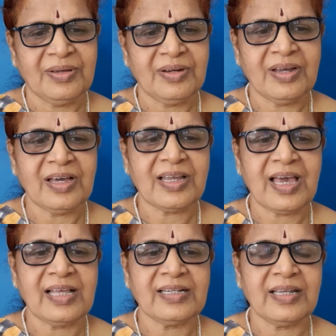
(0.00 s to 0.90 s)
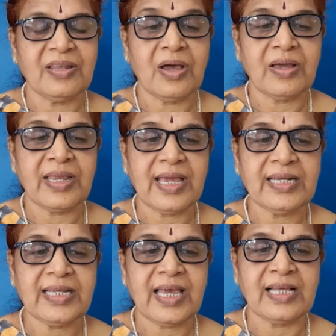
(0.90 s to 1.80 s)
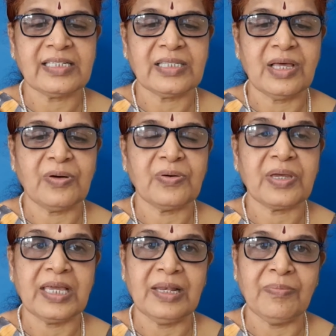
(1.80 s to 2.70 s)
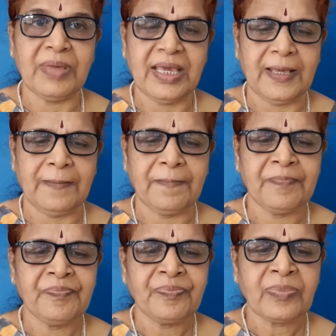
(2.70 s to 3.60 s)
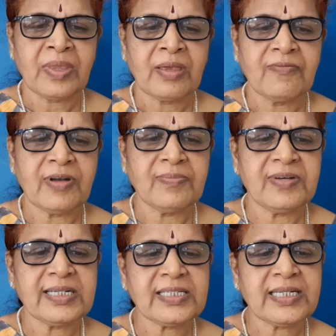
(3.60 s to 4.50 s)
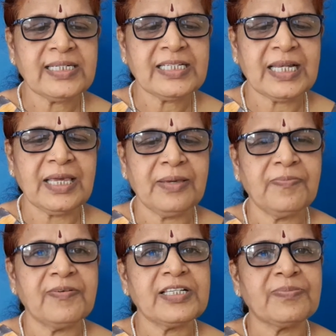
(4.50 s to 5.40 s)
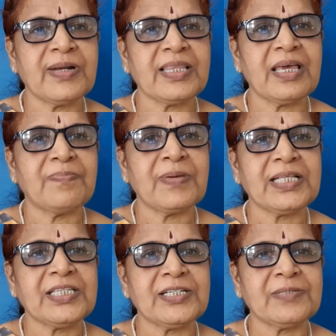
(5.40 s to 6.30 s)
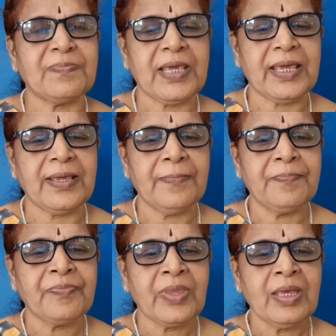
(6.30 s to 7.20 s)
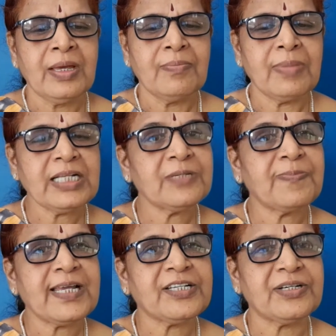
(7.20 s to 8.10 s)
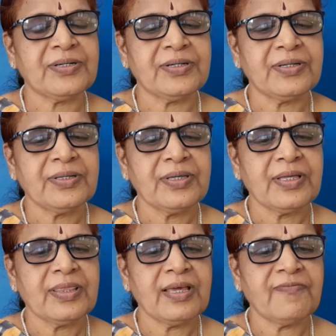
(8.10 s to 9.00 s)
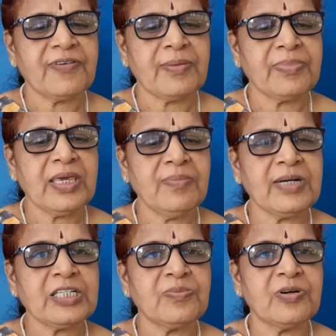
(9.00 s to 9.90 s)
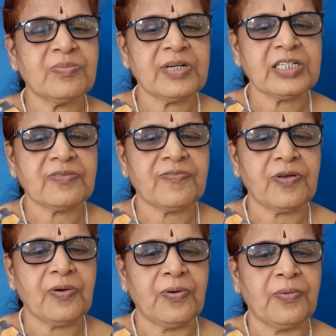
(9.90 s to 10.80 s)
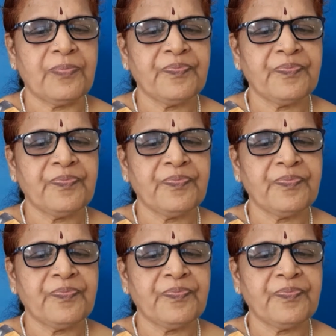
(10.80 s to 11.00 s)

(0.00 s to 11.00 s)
nor, can, nor yet canst thou kill me. From rest and sleep, which but thy pictures be, much pleasure, then from thee much more must flow.